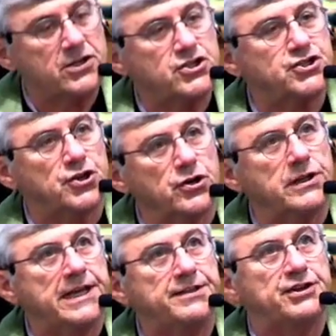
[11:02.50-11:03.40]

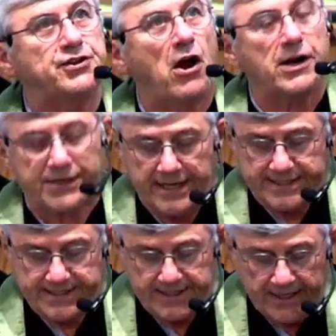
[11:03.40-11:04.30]
Surely the
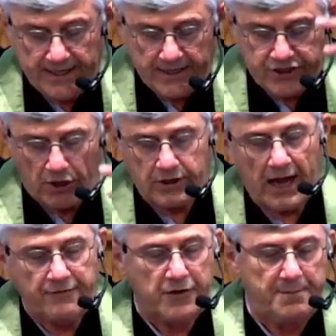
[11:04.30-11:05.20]
darkness shall
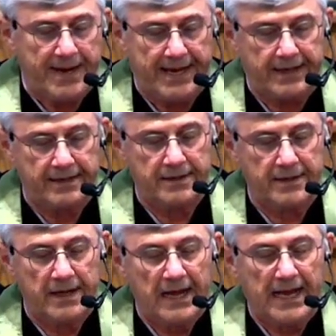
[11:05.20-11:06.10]
cover me,
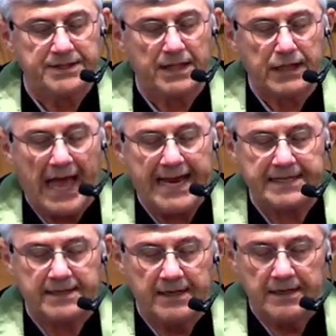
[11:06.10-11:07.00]
and the light
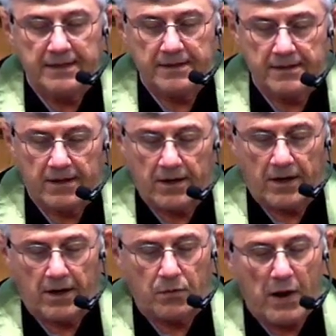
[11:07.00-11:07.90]

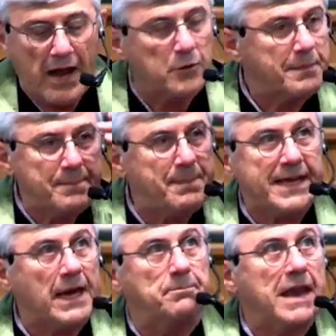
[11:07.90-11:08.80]
around me
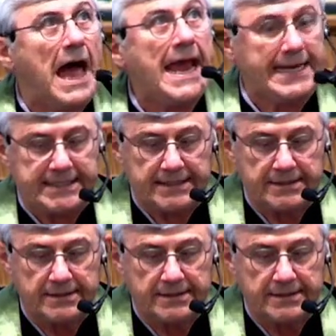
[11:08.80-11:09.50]
become night,